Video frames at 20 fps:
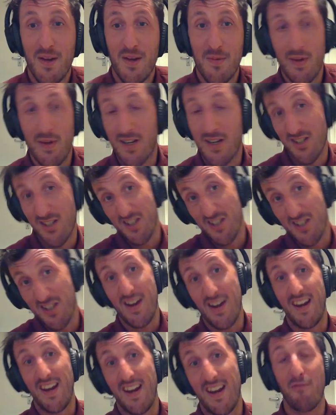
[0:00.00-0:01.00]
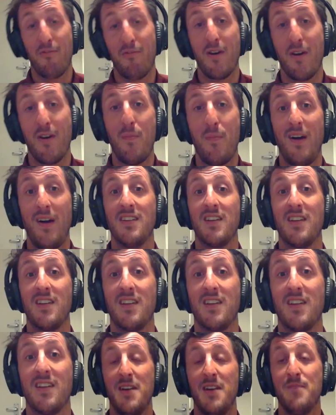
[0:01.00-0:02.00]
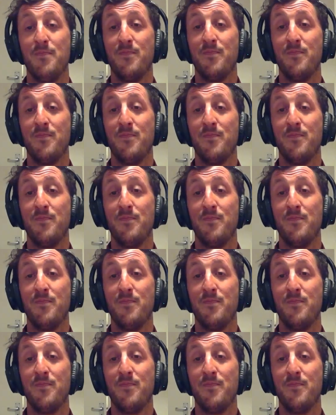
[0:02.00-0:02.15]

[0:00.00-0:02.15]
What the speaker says: because I drank like 3 pints last time.